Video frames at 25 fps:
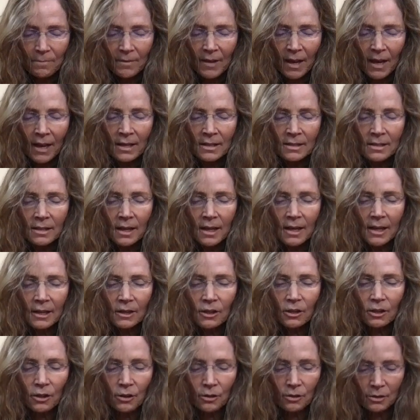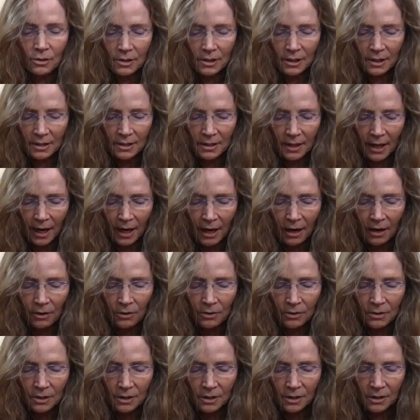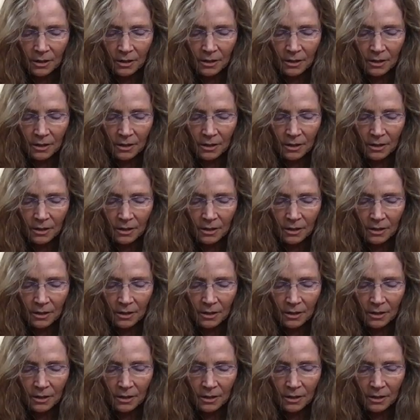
As I close us out,